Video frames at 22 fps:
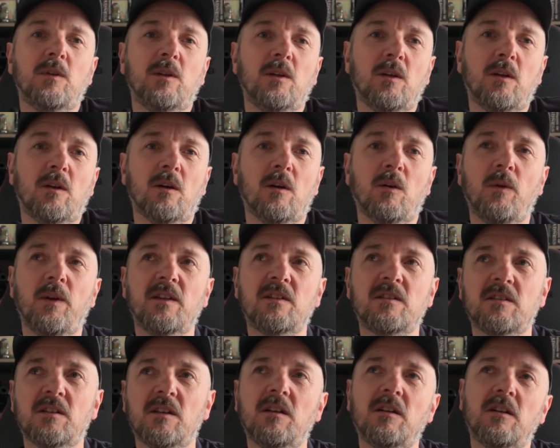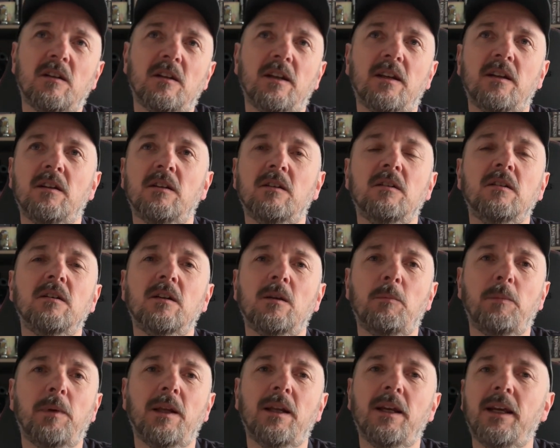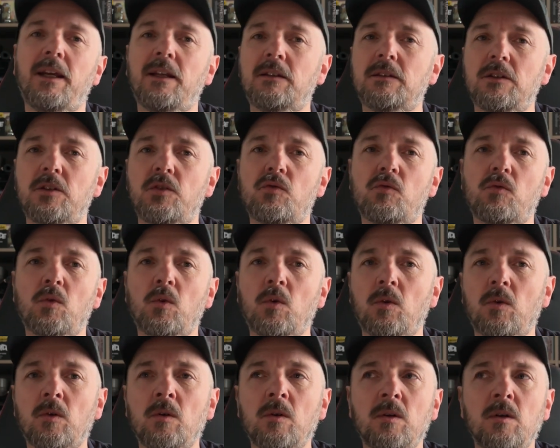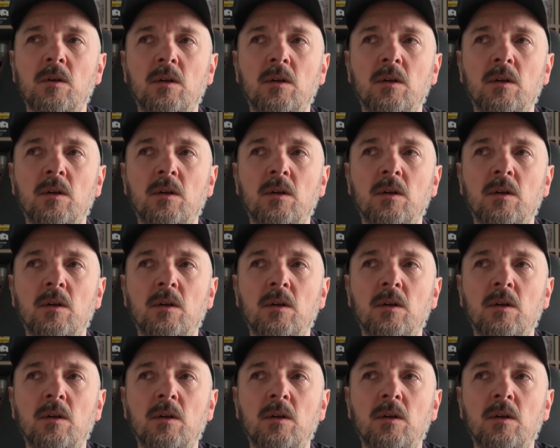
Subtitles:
It's certainly not an ability to draw.